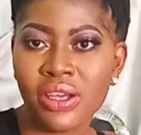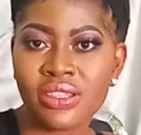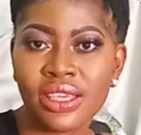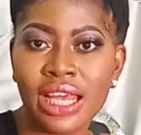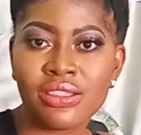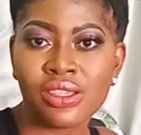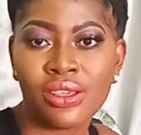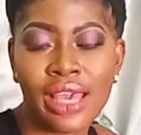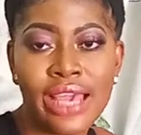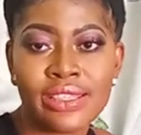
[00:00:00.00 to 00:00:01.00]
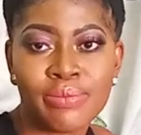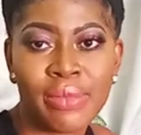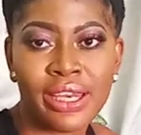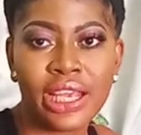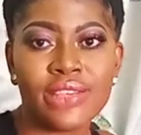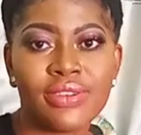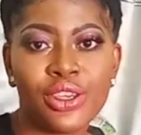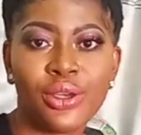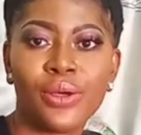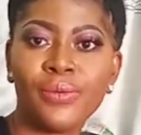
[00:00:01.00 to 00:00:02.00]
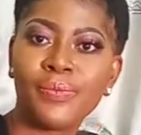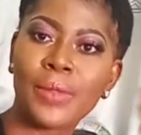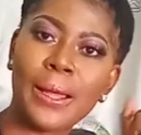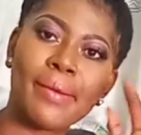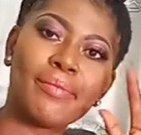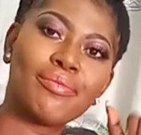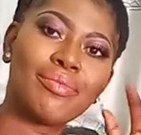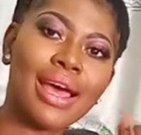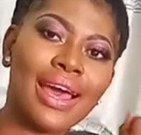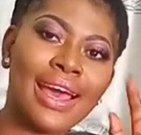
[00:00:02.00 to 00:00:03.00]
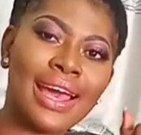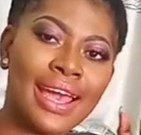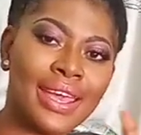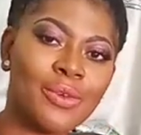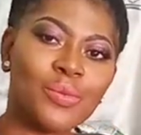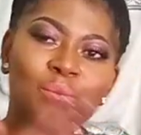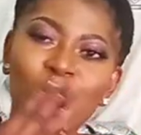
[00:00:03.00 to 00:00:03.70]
watching and see you guys in my next video bye